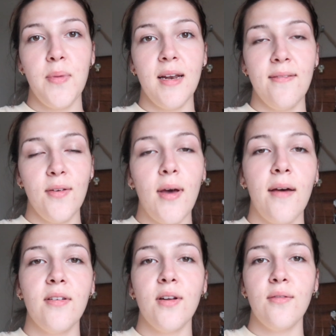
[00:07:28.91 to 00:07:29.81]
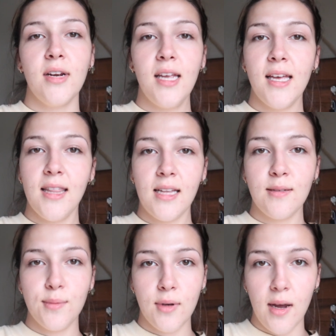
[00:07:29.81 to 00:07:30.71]
and if you haven't already, hit that
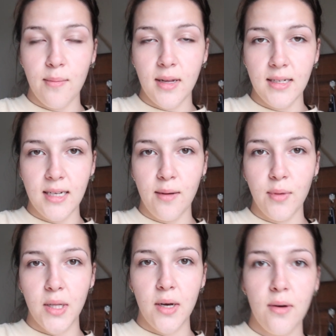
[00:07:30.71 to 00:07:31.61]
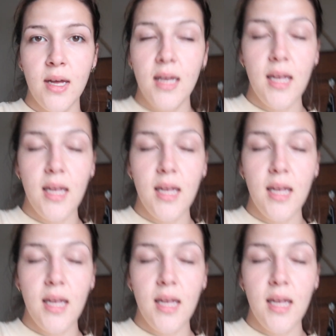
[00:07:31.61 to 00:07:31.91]
subscribe button down below.